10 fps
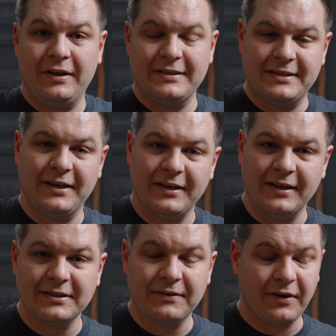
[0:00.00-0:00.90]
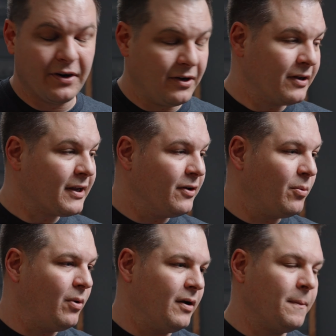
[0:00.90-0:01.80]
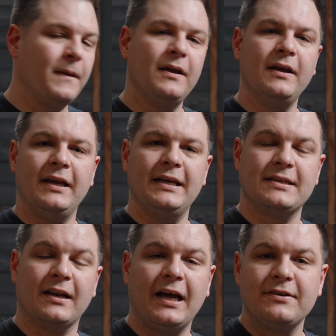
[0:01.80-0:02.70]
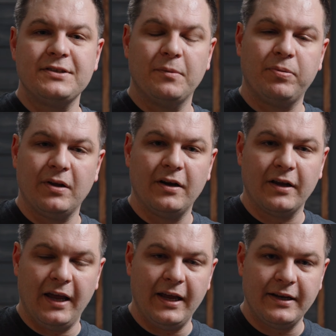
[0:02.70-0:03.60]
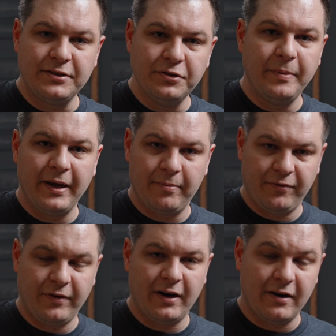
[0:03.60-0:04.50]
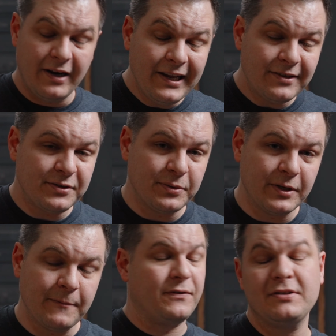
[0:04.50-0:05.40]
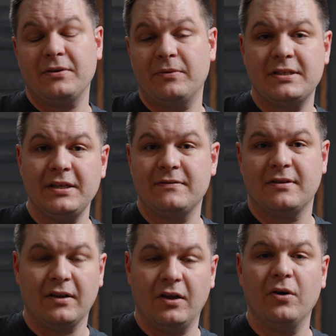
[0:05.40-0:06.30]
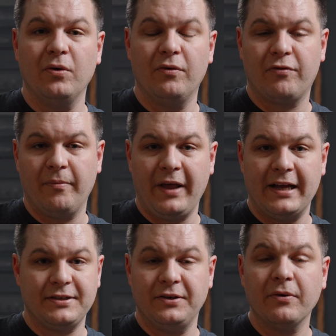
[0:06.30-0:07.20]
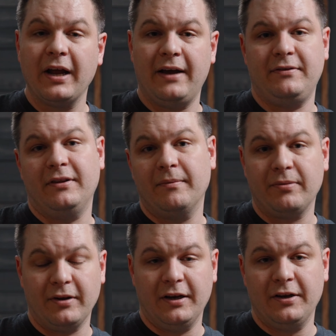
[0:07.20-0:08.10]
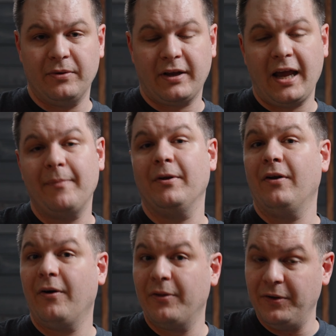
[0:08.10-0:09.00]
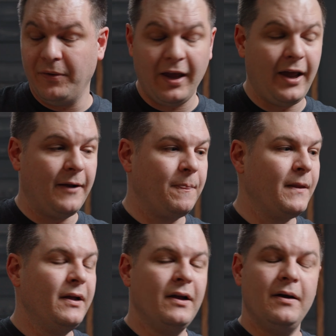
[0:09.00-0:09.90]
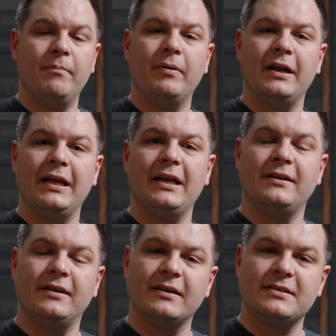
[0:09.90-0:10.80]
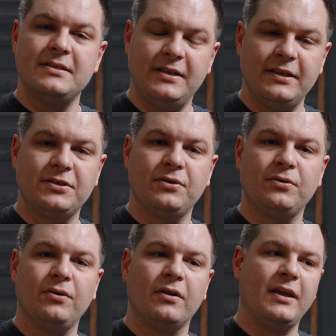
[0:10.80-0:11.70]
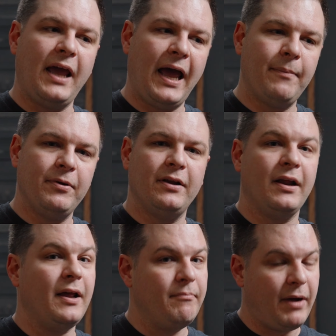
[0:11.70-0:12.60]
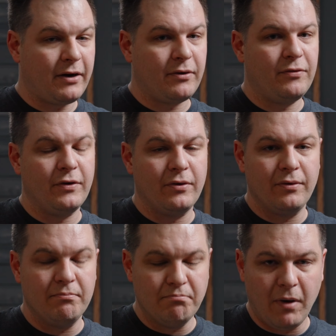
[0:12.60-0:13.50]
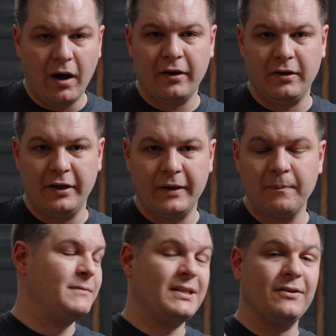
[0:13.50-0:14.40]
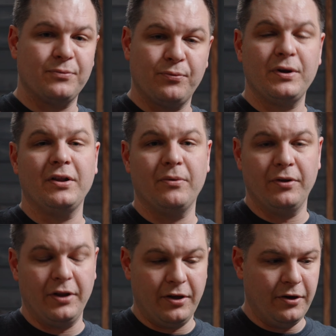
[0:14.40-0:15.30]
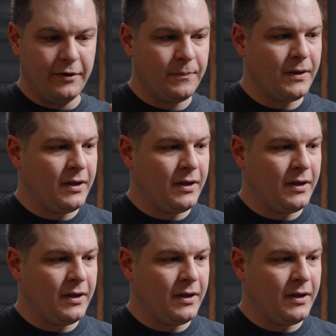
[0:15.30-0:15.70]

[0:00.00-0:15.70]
things that it does, if you're going to look into one, is it allows you to plug a tube amplifier into it. First, it receives the load from that, so you don't have to then plug it into a cabinet, although you can. But it does digital cabinet and microphone modeling. Sounds really, really good.